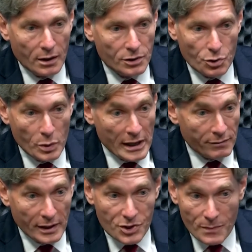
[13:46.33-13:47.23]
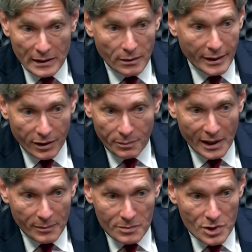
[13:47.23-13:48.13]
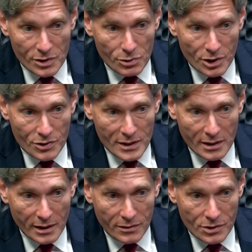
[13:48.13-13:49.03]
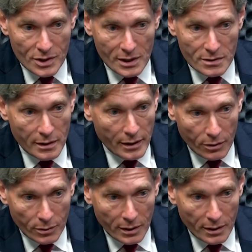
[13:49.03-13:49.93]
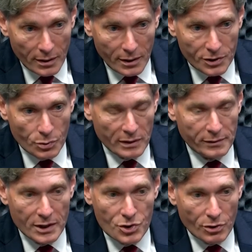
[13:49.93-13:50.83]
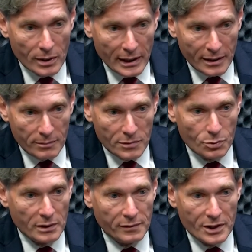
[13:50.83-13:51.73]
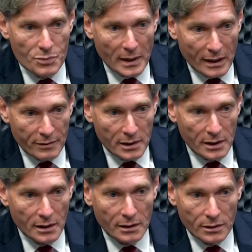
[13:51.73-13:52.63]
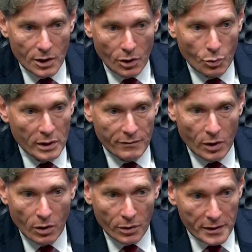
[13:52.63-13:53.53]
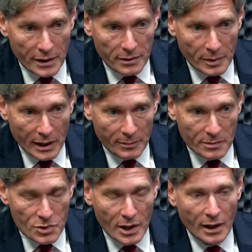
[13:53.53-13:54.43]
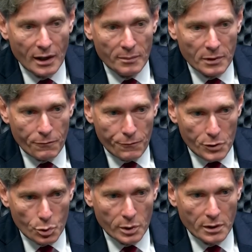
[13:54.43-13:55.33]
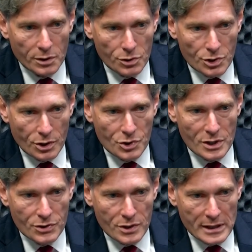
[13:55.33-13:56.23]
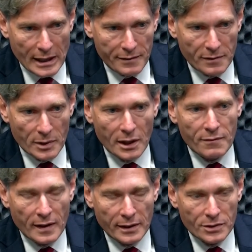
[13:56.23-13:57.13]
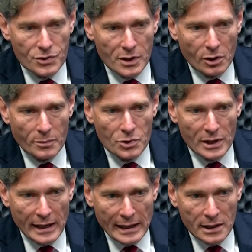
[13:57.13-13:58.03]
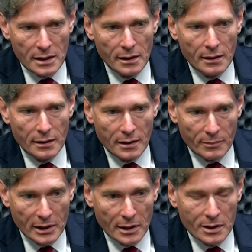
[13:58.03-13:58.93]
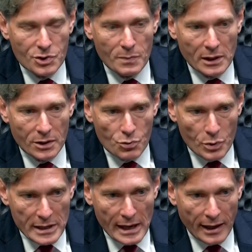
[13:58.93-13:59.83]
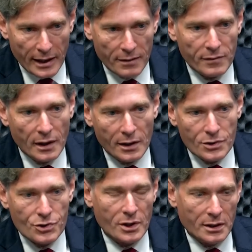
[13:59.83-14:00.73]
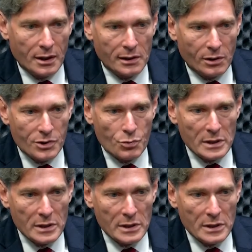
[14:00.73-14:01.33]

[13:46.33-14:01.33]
Do we have less mental health problems in New Jersey than other states? No. Do we have less crime? Do we have less poverty? No. We have all the other problems, but fewer New Jerseyans die from gun violence than almost any Americans because we have strong gun laws.